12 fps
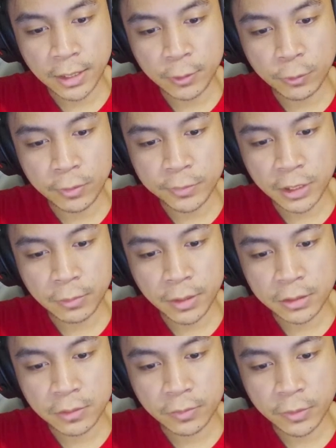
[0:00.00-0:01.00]
reptile
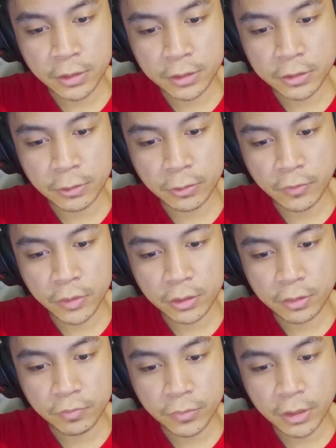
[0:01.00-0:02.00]
monster from your deck to the graveyard.
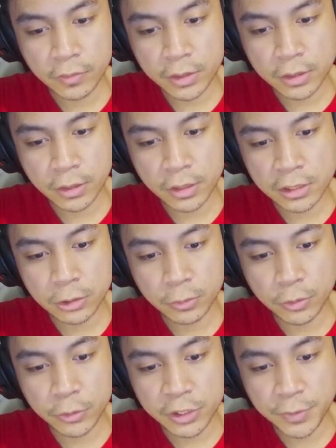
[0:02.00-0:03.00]
If this card is
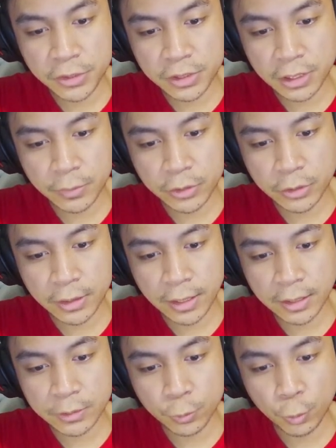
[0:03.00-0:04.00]
normal or special summoned, you can
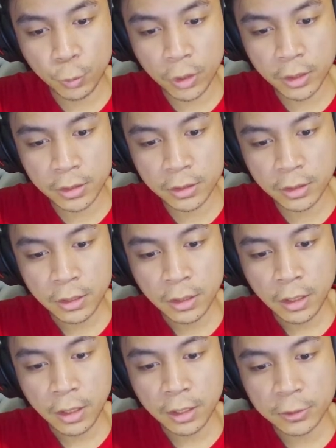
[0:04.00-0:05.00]
add one
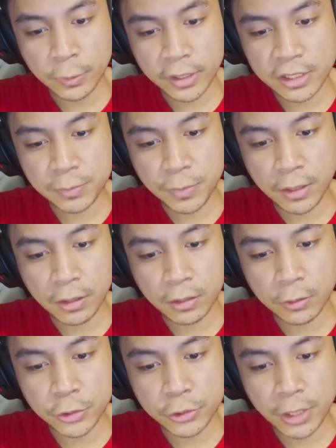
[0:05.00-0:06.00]
Ogdoated spell
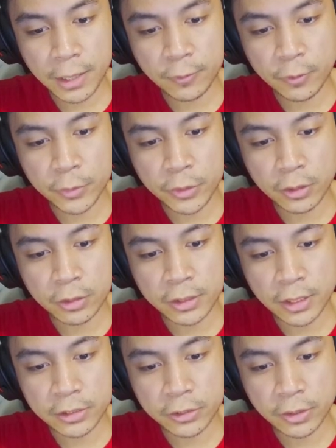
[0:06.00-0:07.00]
or trap from your
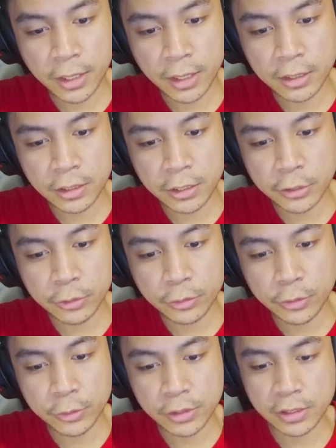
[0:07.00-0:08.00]
deck to your hand, and you can only
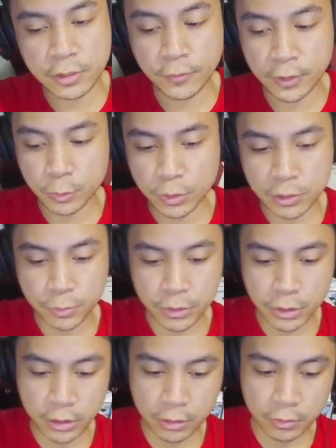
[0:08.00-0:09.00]
use this effect once per turn.